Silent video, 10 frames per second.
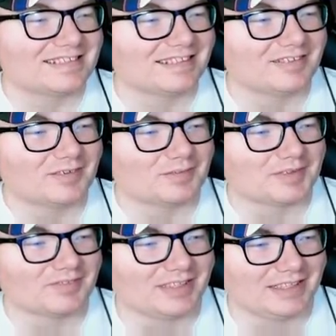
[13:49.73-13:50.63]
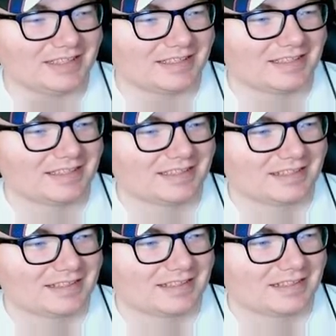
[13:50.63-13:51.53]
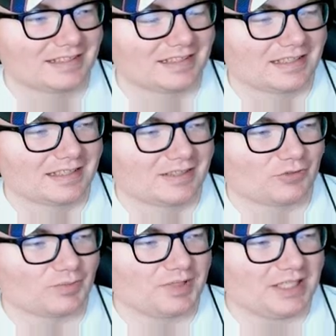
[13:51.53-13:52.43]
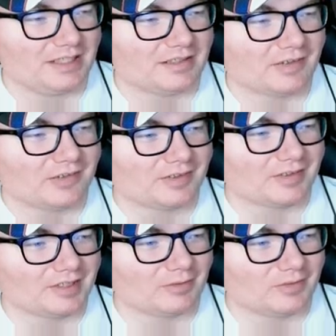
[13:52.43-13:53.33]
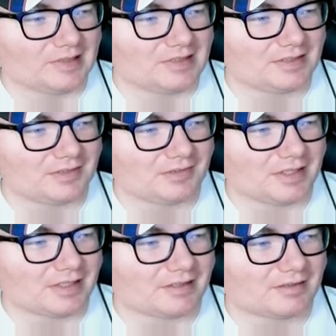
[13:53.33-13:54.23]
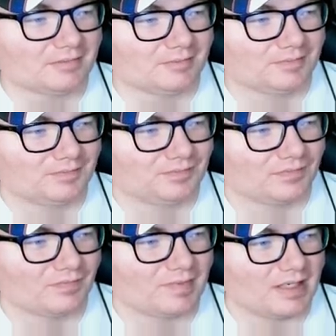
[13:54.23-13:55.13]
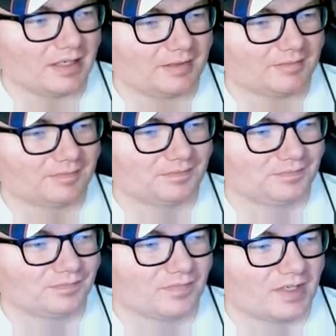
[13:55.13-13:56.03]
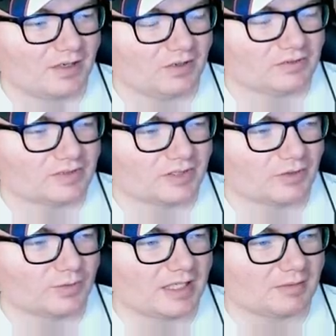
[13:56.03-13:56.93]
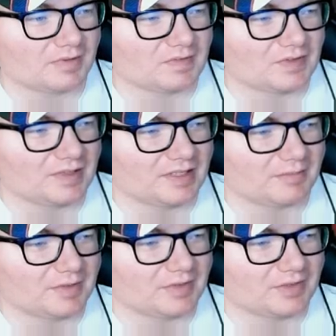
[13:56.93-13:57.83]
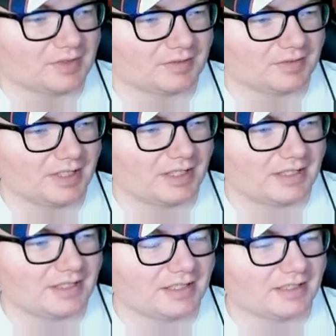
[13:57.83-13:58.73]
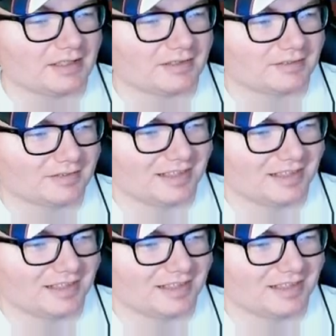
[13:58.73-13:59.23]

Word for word: that is not what we wanted. We're pitting earlier than I want to here, but also we got a bunch of damage too. Yeah, I get it.